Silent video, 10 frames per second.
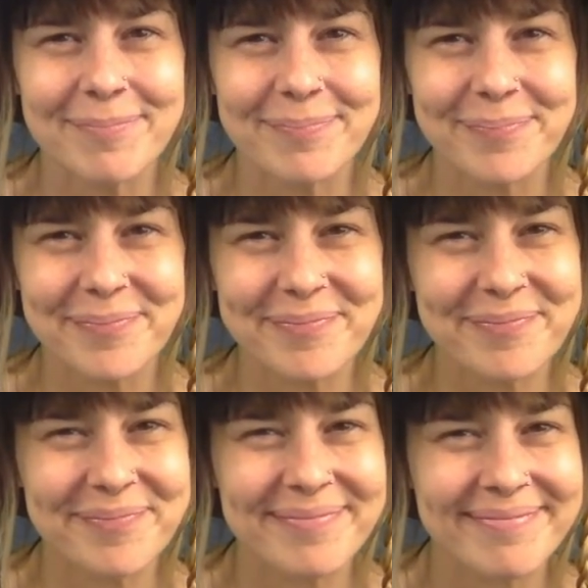
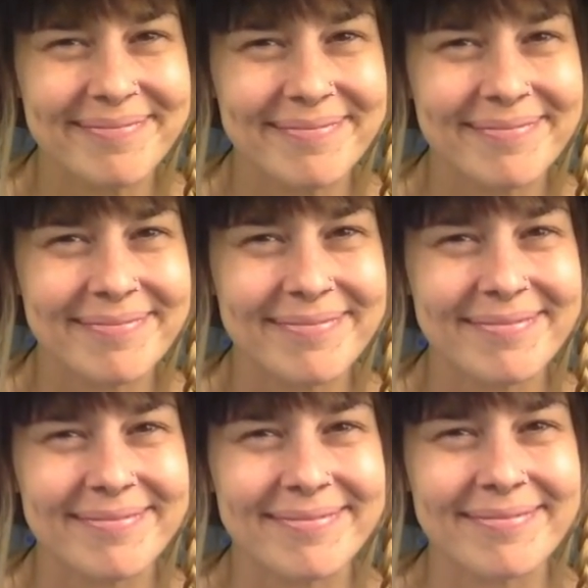
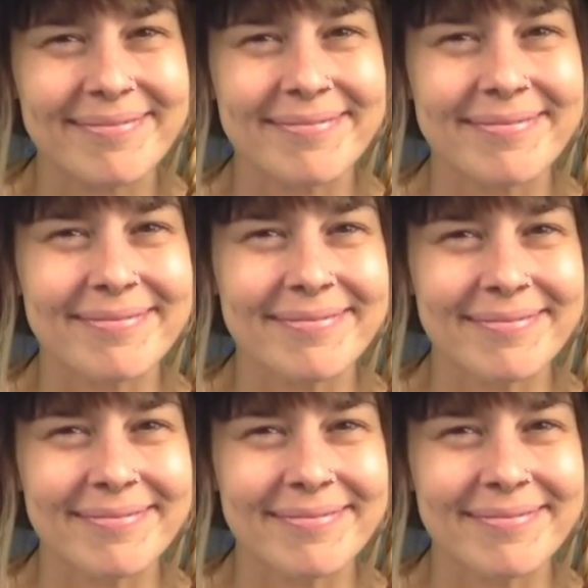(silence)